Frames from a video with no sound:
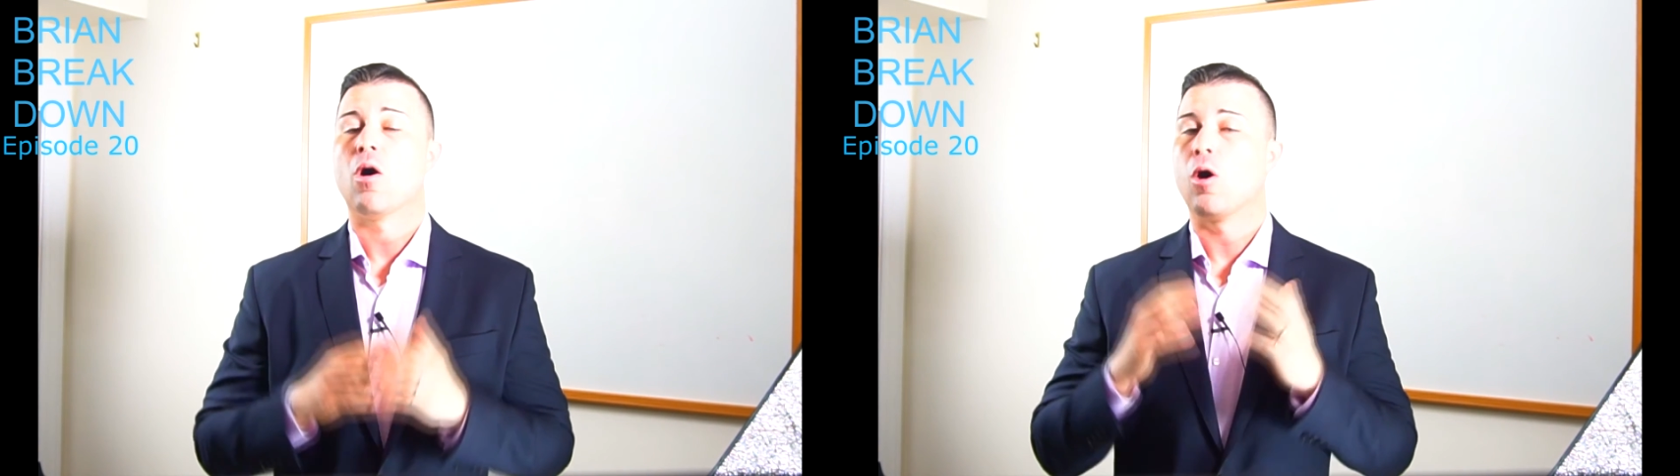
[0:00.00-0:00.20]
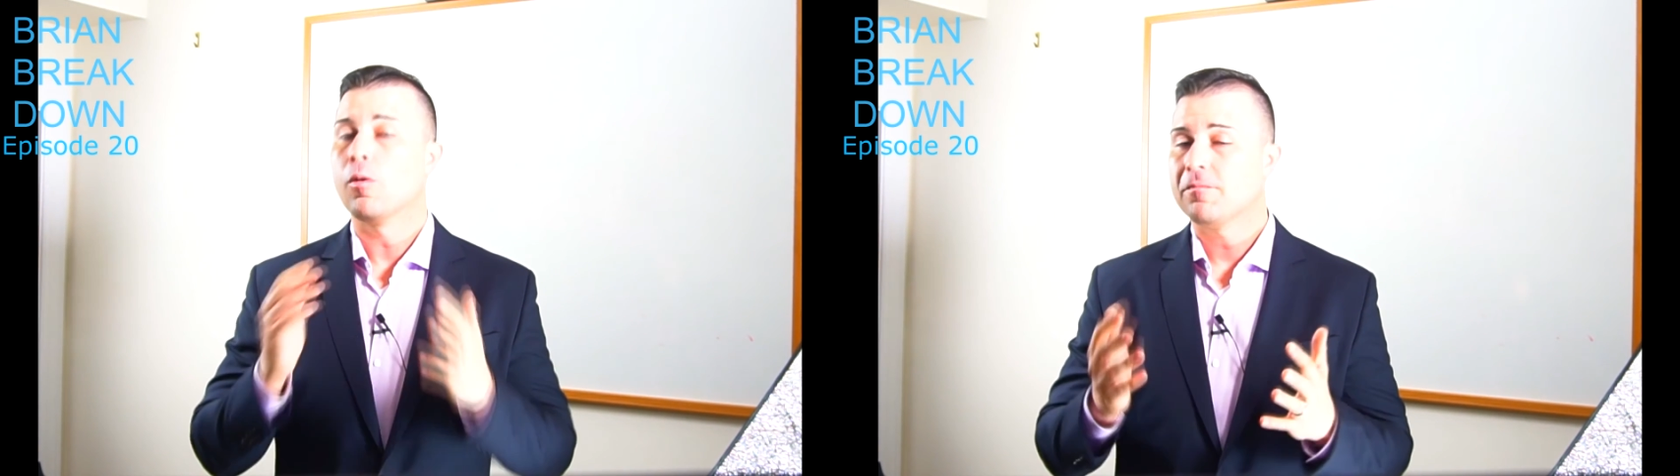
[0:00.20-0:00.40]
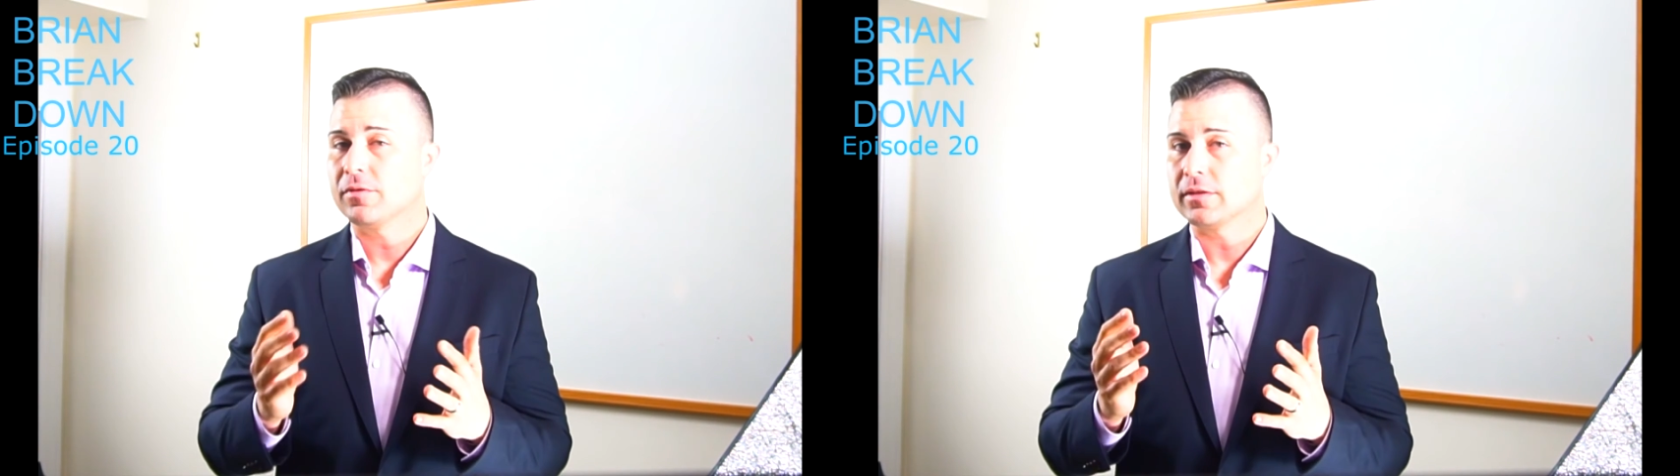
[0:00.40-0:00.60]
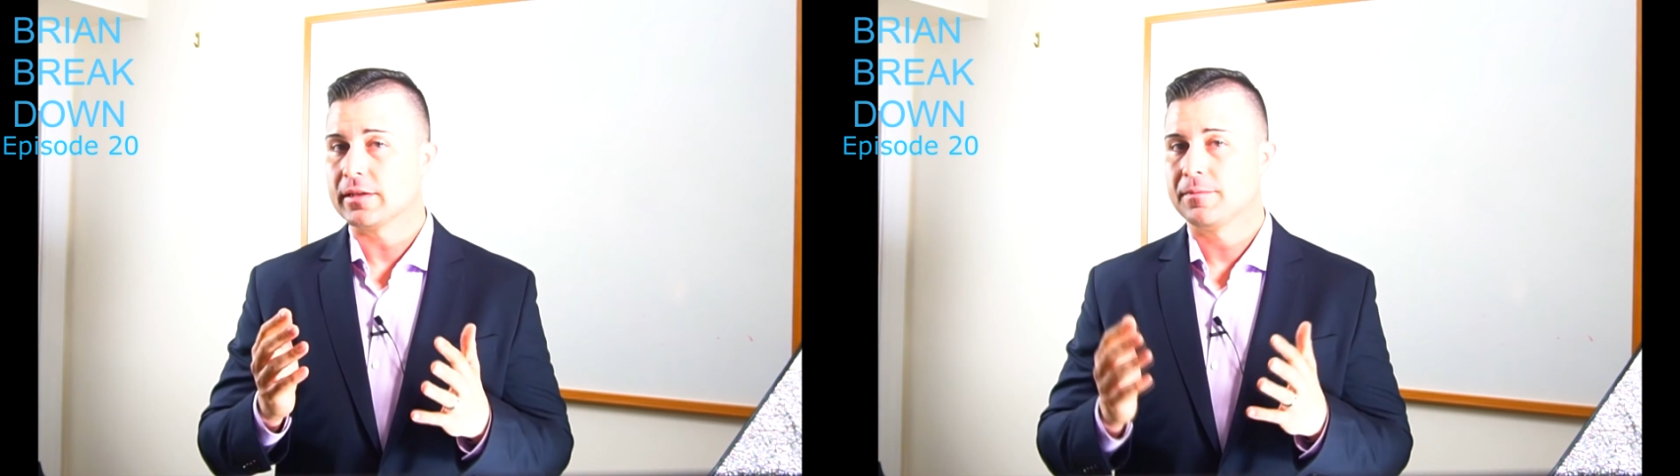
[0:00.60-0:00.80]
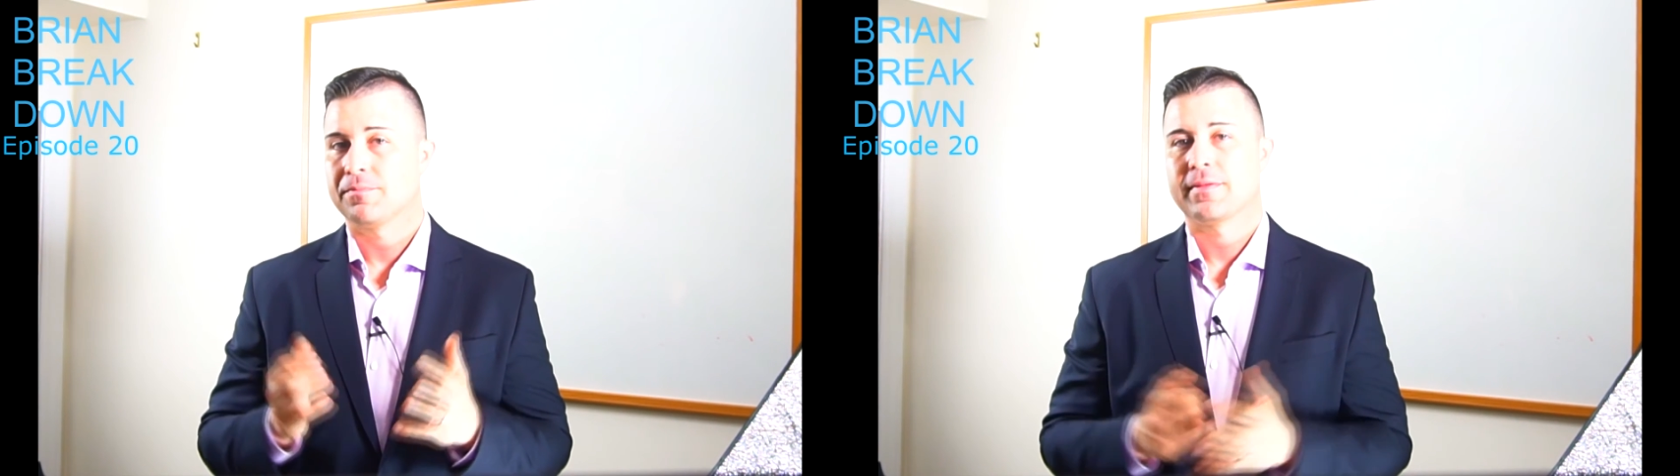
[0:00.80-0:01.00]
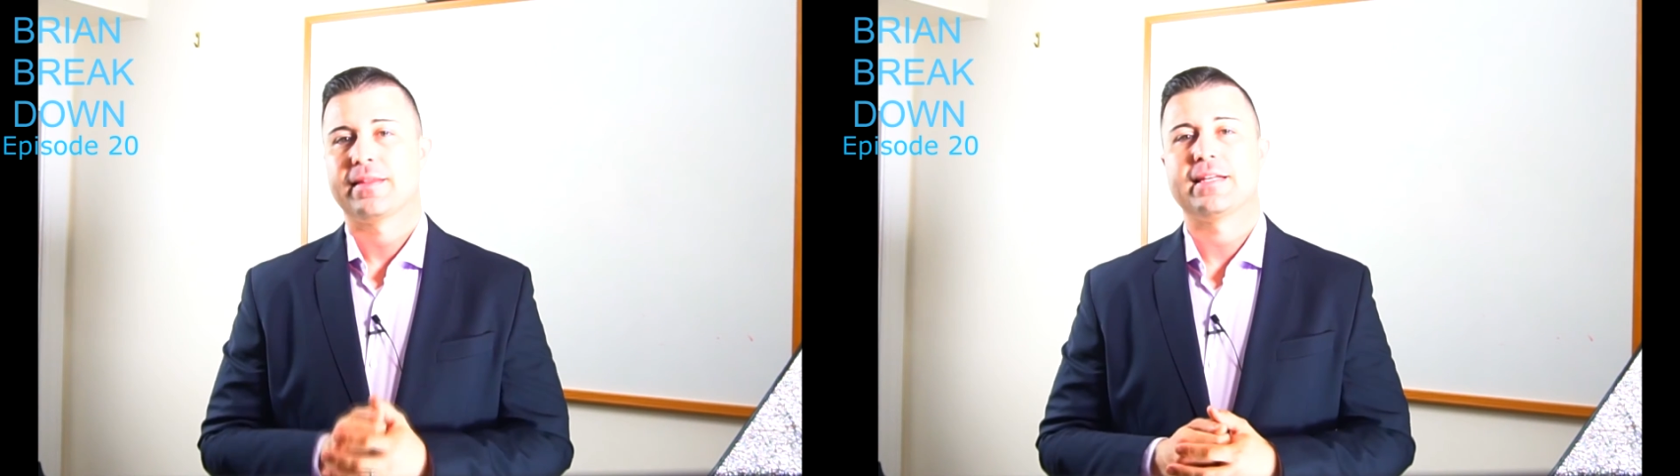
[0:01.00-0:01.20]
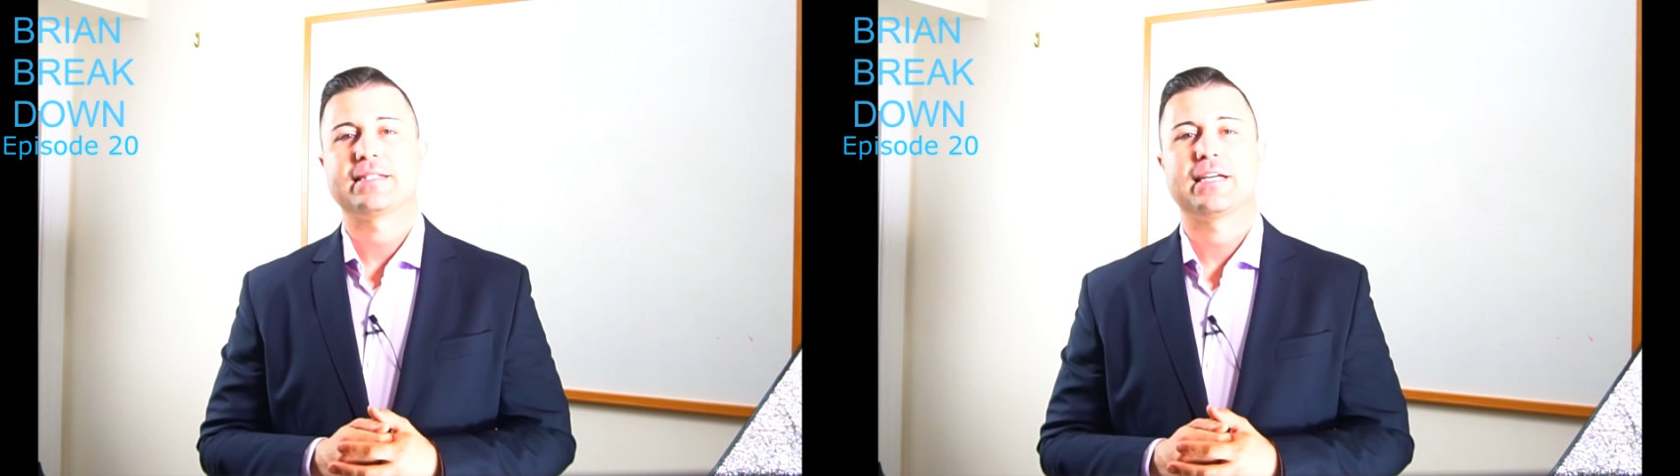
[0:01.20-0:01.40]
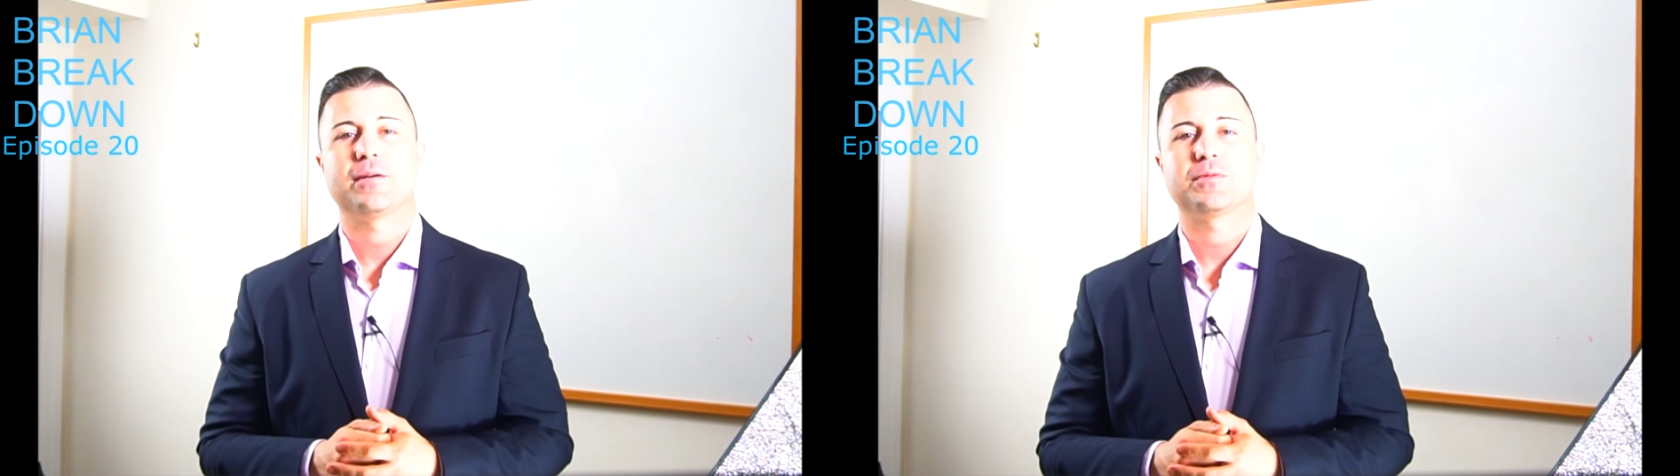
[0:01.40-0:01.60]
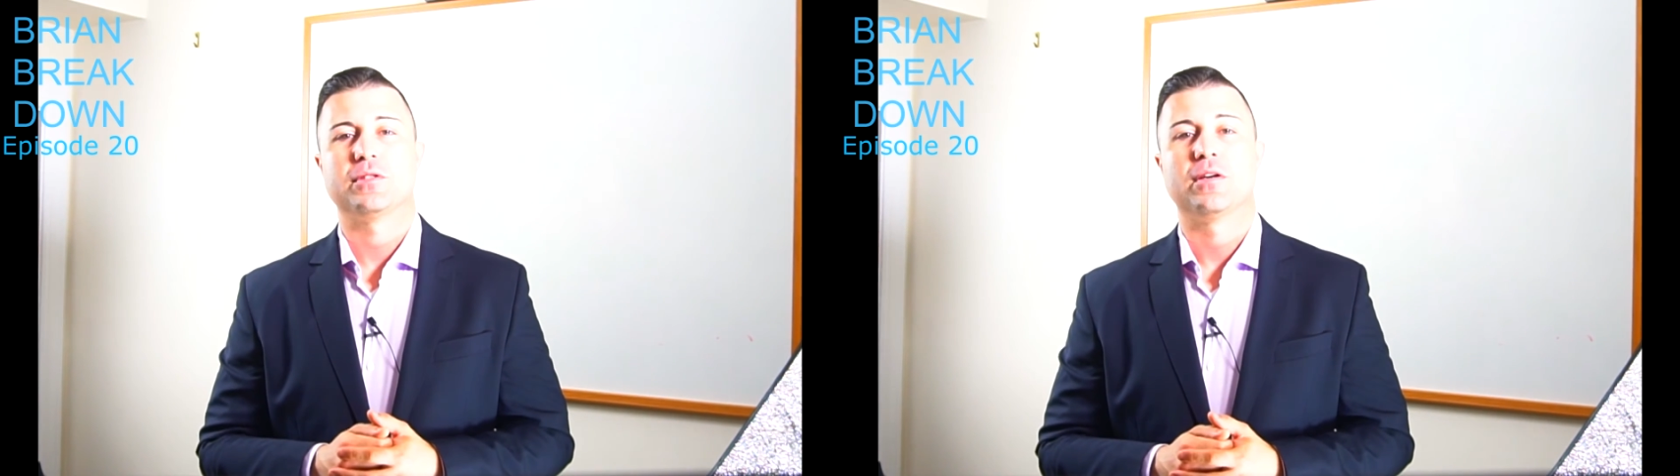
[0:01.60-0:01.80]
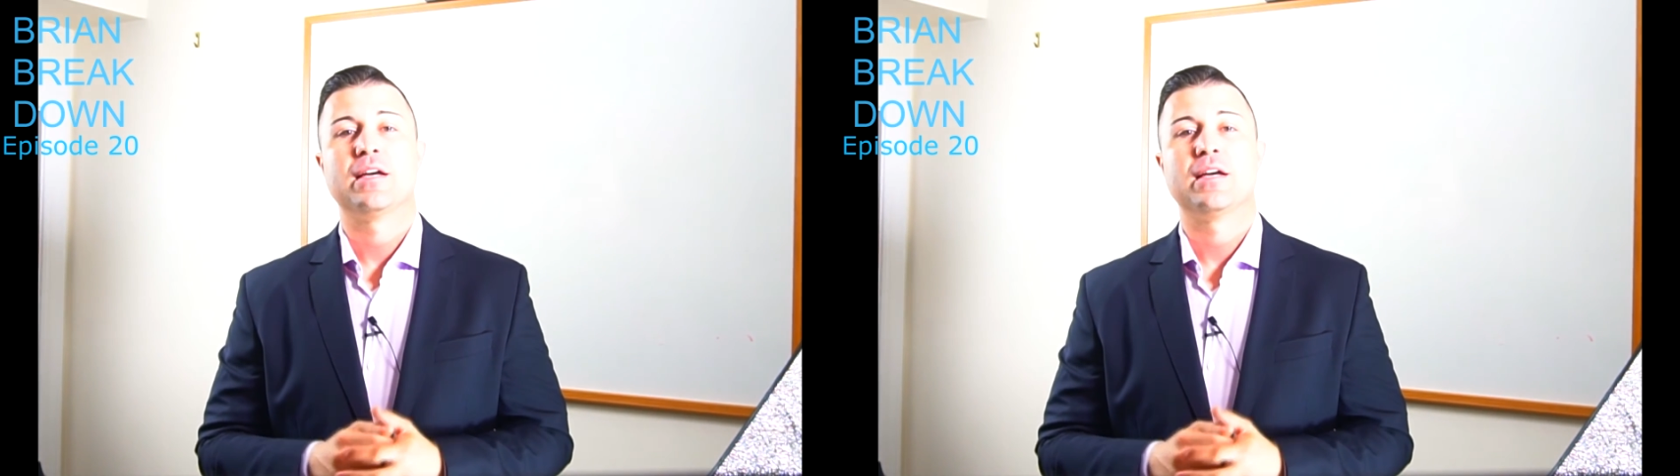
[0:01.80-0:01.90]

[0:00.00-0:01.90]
Hopefully, this helps you.